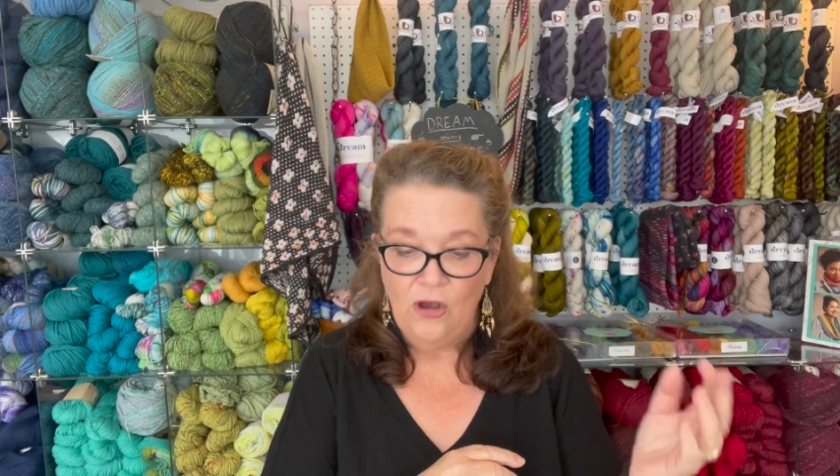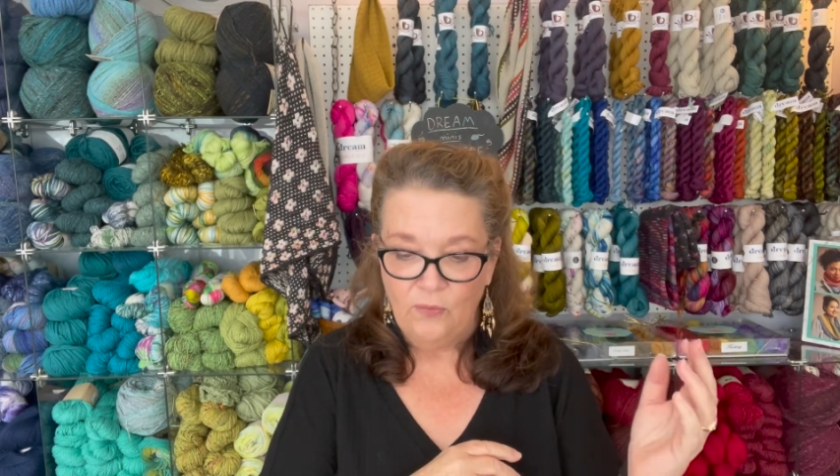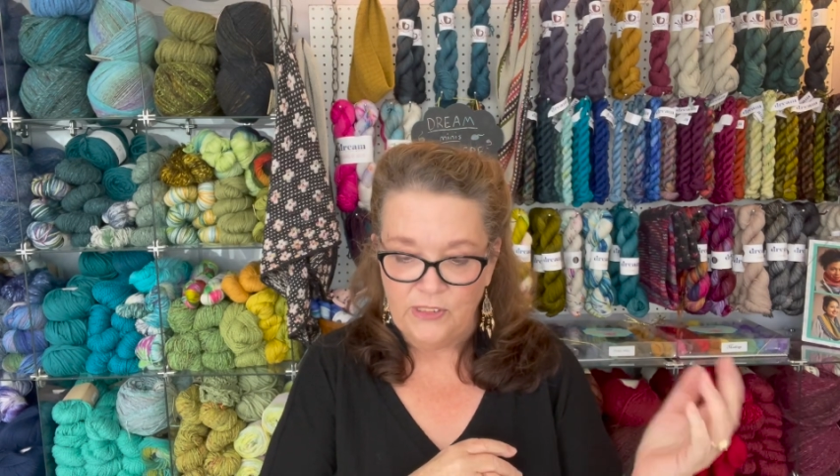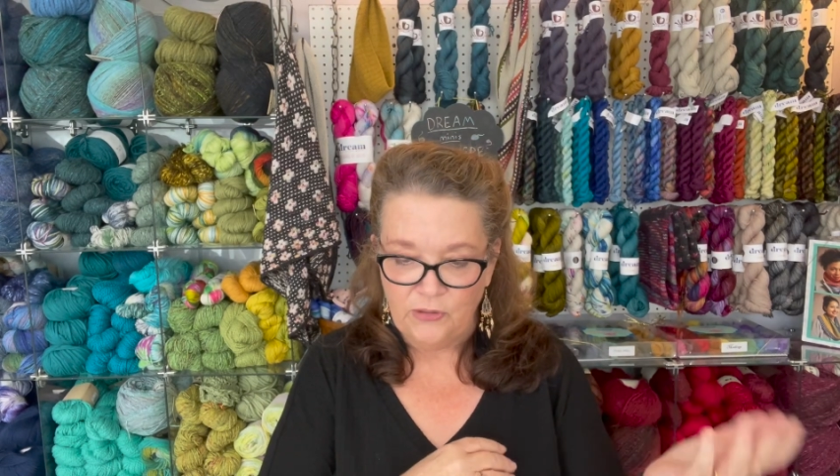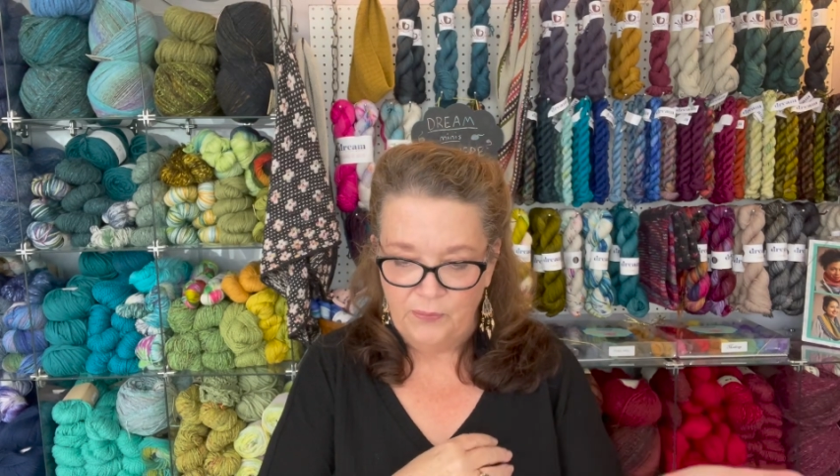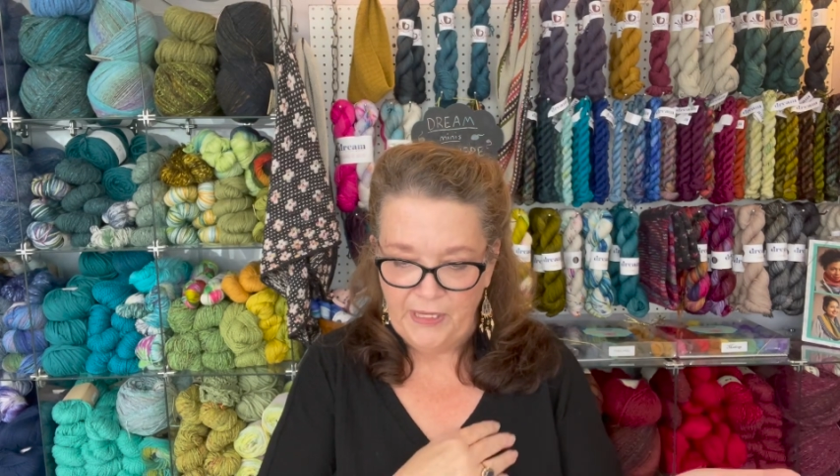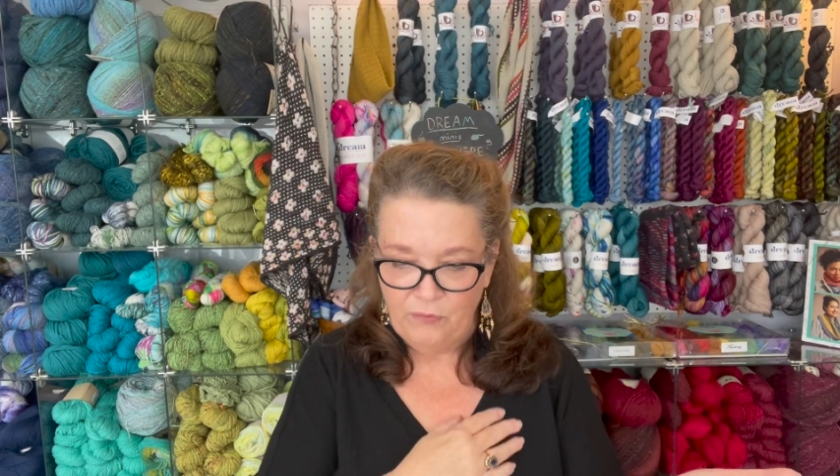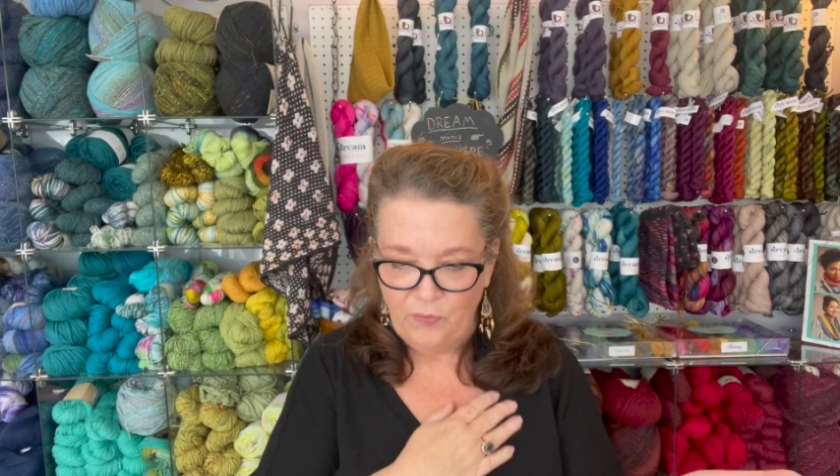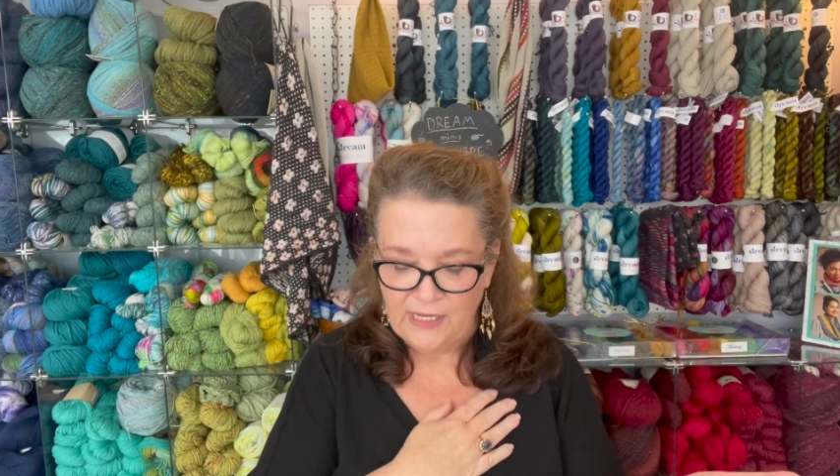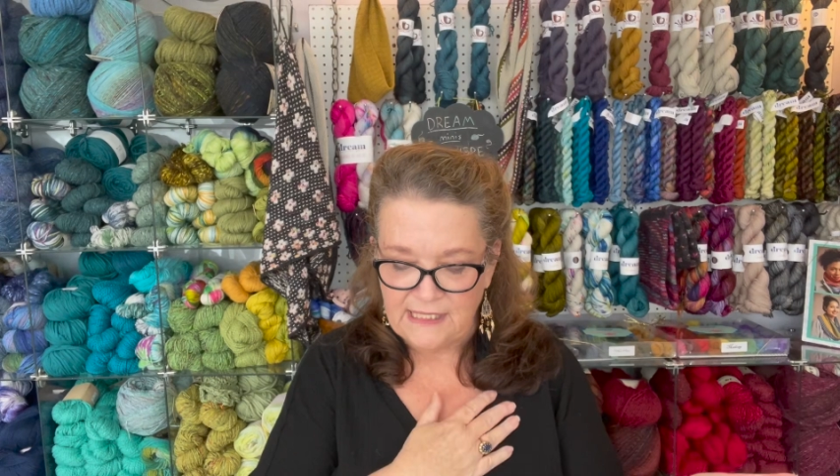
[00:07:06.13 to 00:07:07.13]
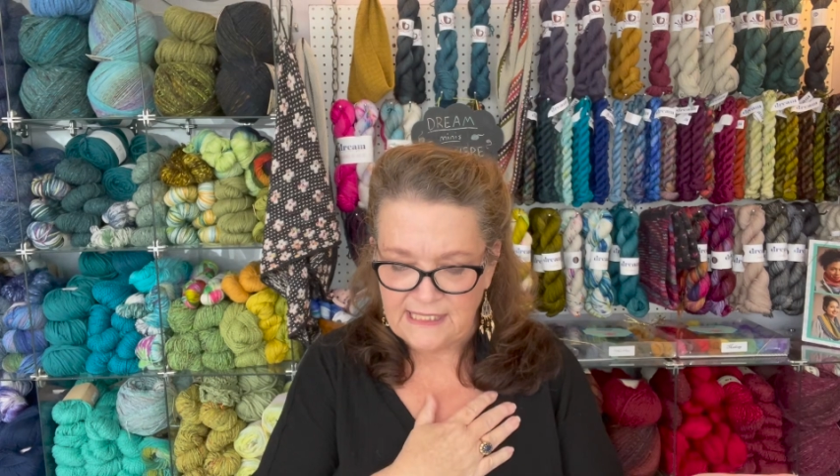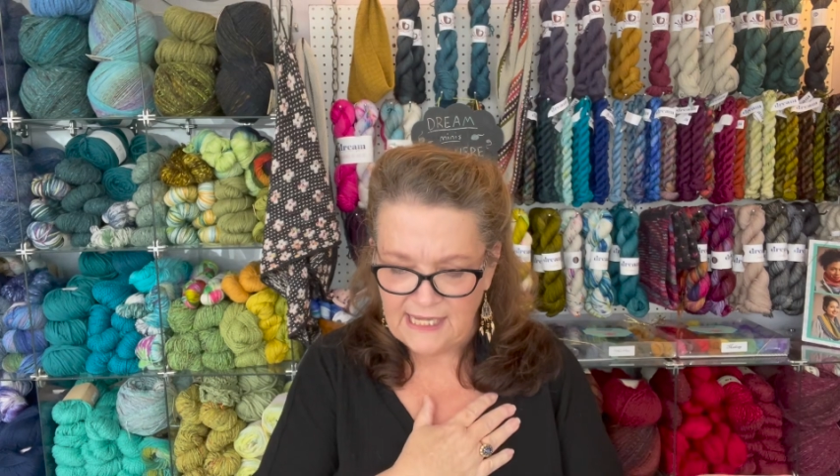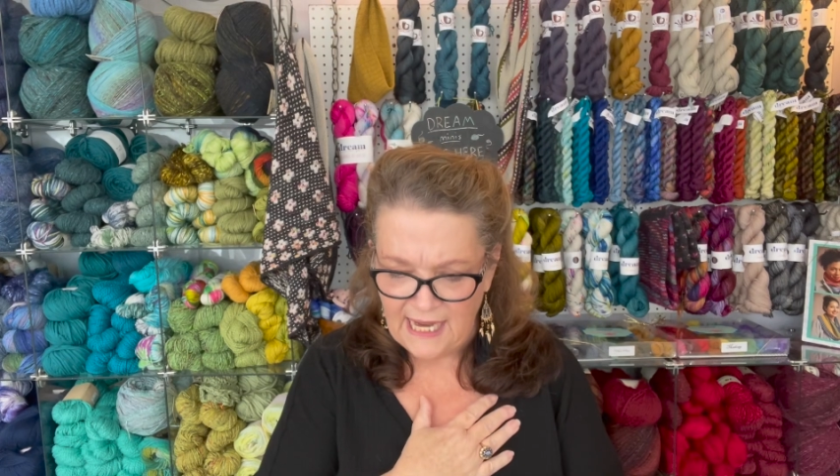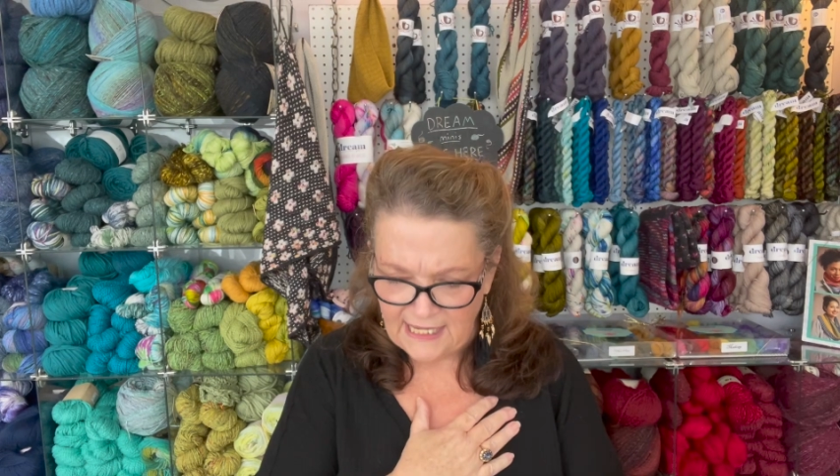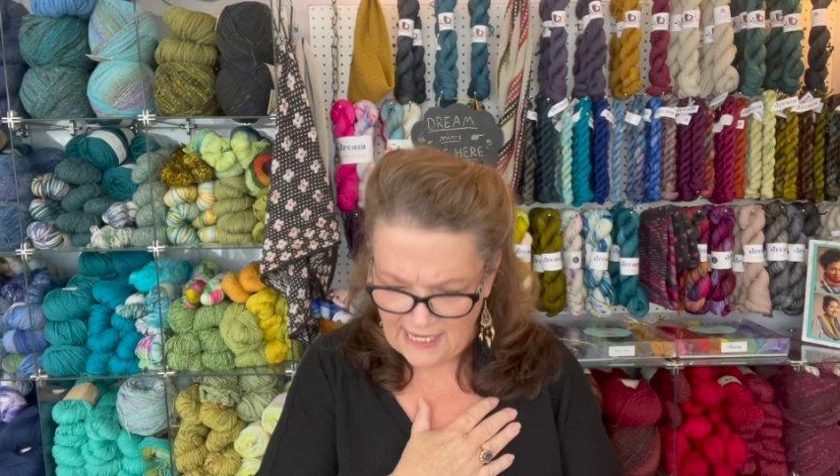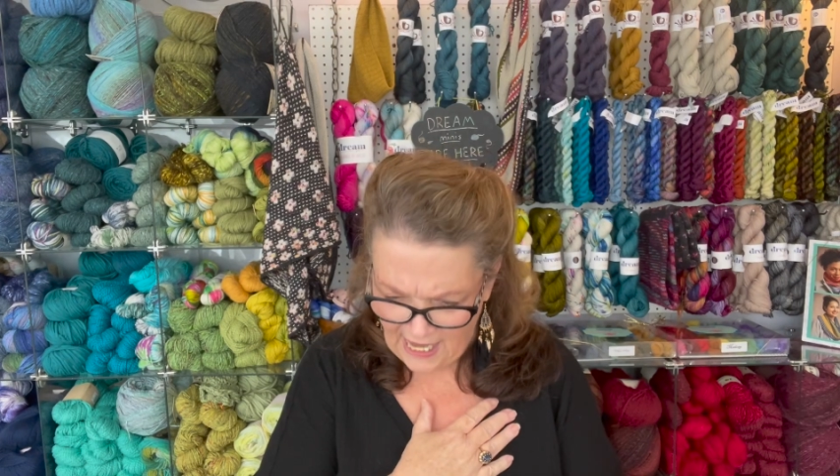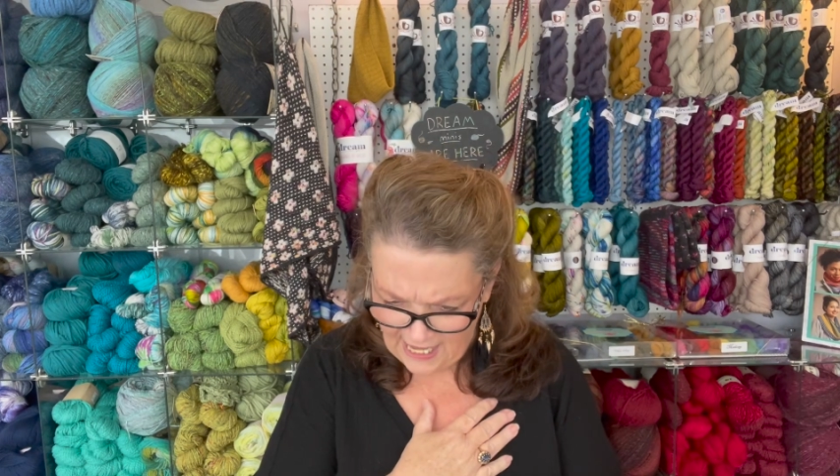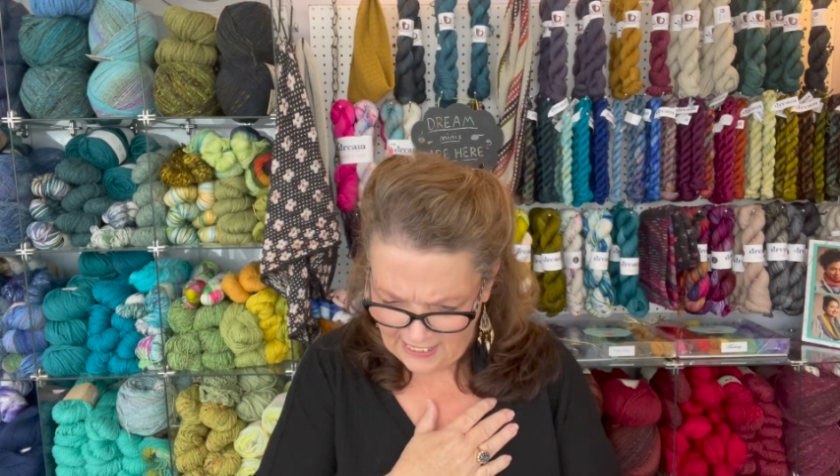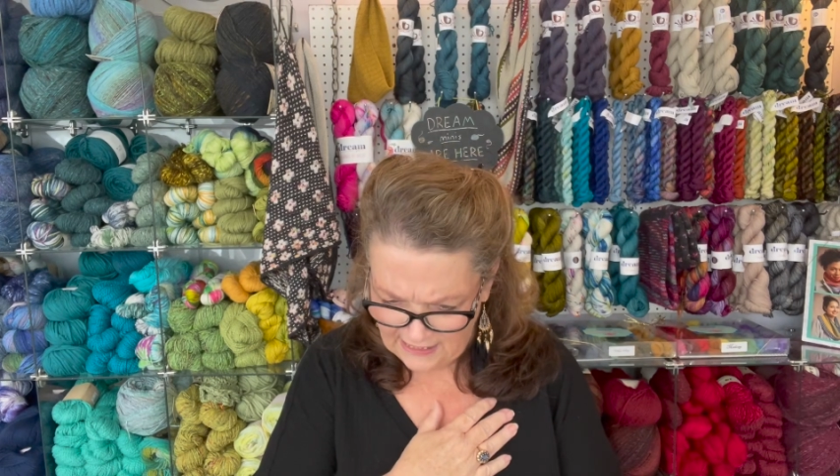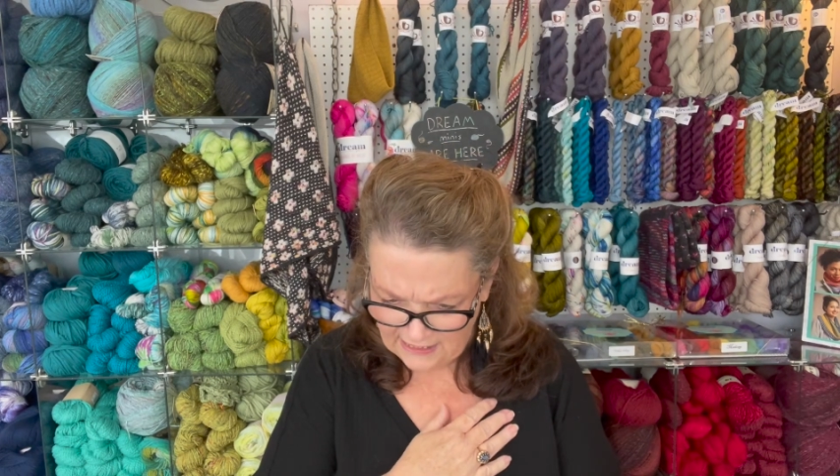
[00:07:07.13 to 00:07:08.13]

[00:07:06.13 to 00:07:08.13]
which will be Wednesday night